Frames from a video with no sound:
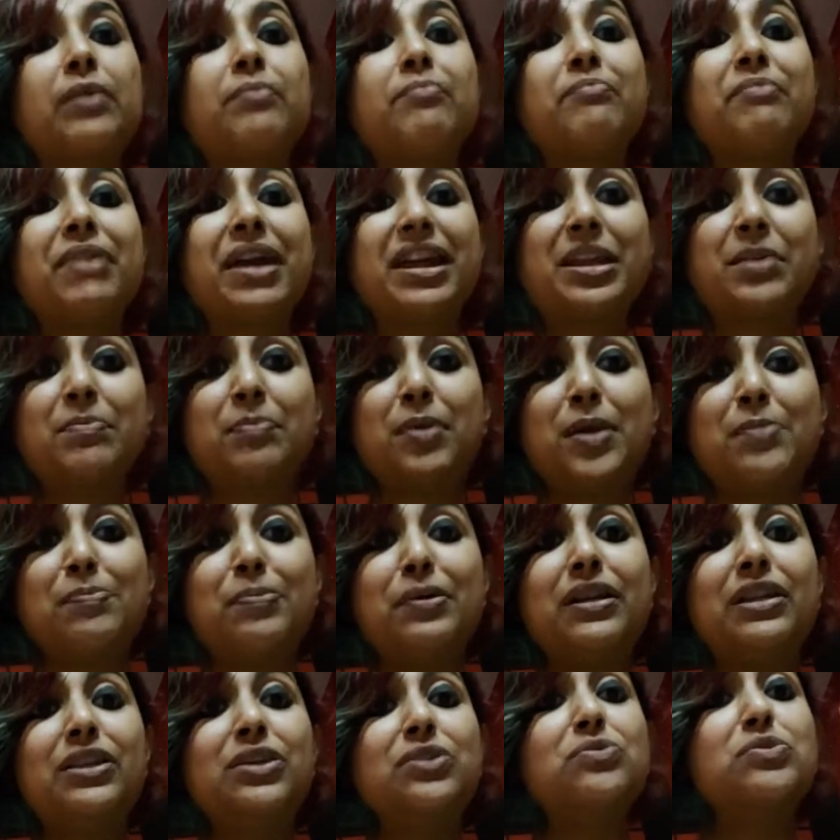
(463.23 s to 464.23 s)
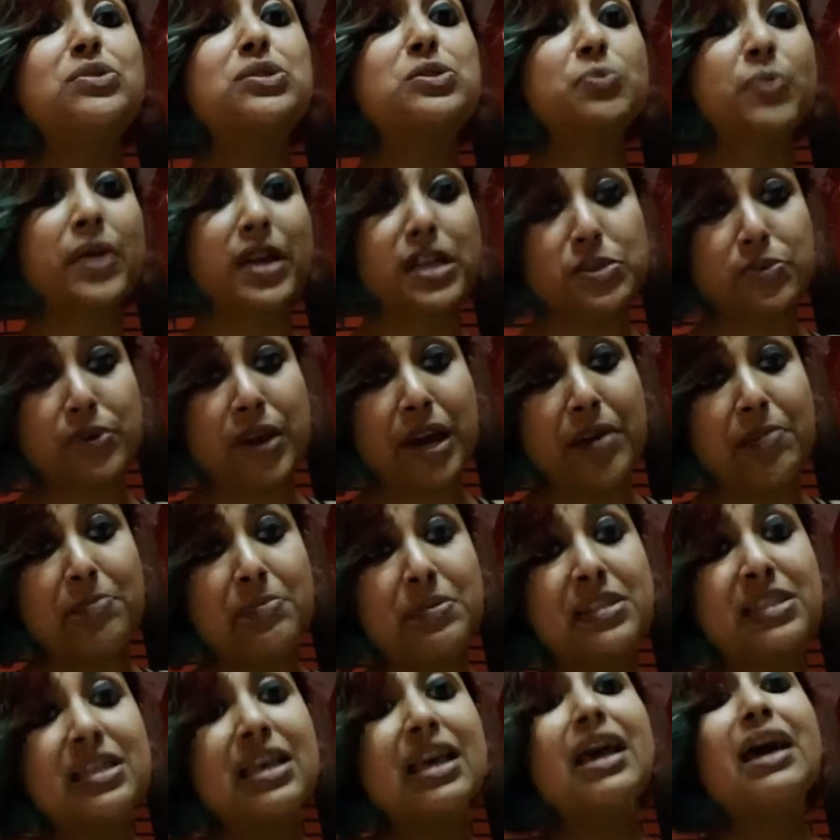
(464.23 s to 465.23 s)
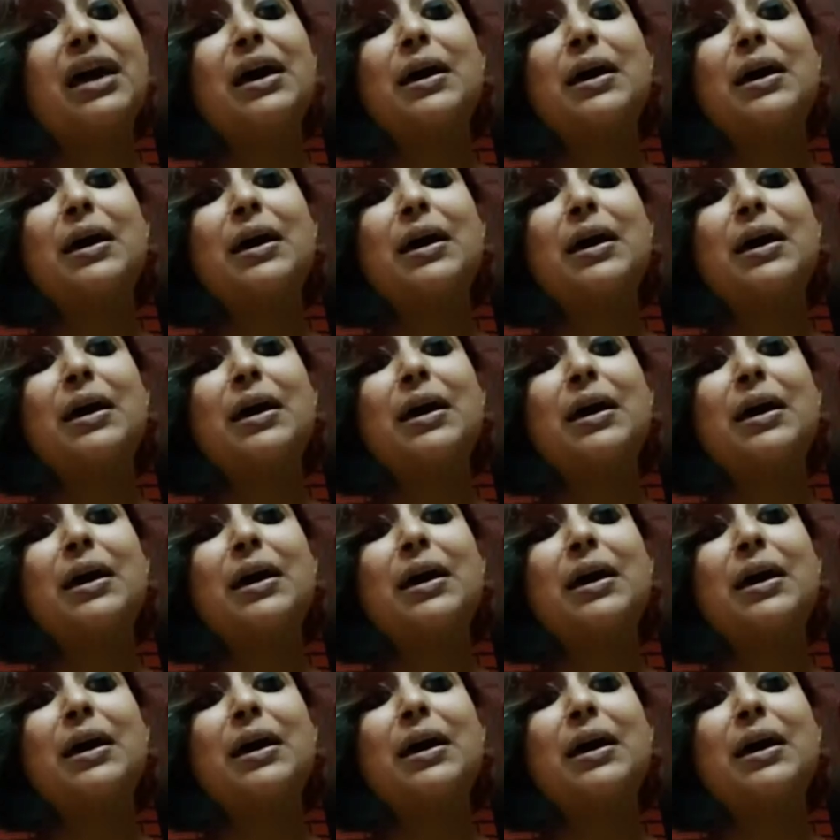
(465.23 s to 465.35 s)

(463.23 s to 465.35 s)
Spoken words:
many people use wet wipes.